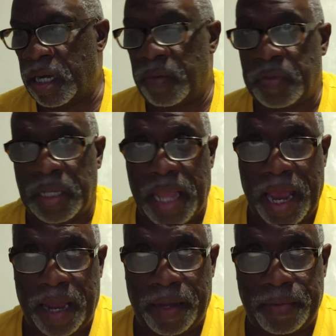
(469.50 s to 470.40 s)
of the
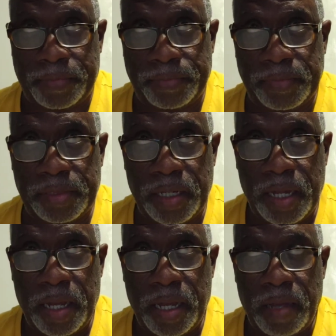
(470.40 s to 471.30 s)
Lamb.
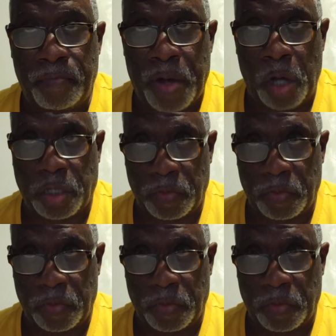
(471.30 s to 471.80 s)
Both